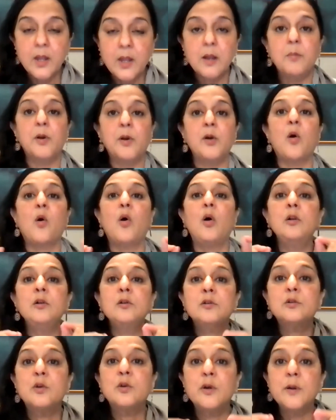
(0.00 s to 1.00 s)
but
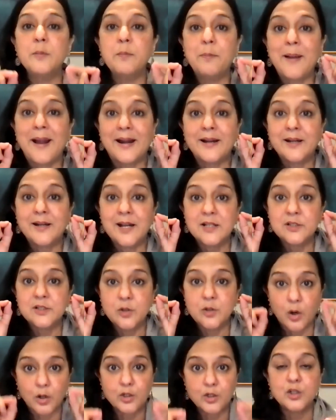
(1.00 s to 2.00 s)
also impact us
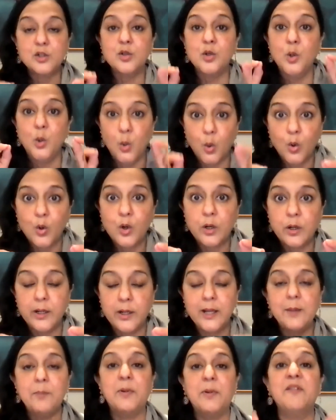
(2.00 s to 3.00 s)
not just
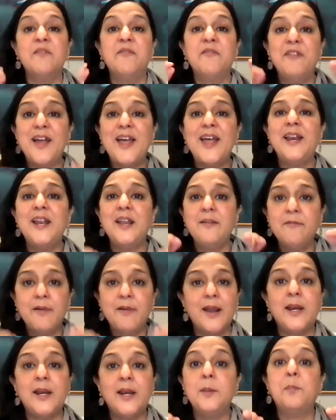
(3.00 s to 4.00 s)
locally, but very,
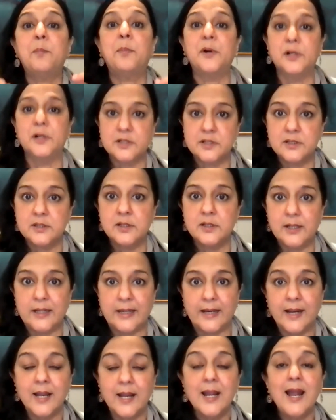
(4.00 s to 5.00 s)
very
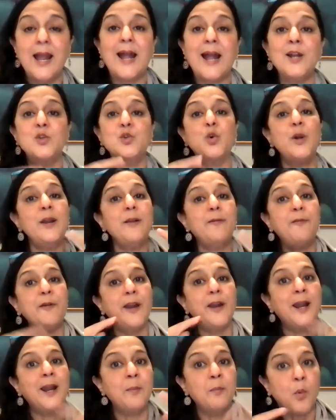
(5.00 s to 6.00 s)
personally. And so if
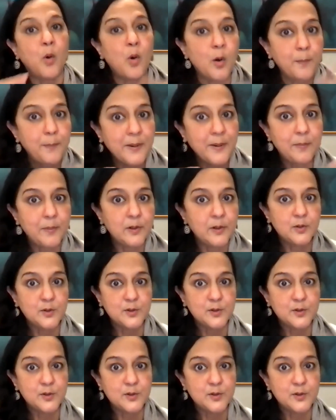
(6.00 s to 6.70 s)
we get more people to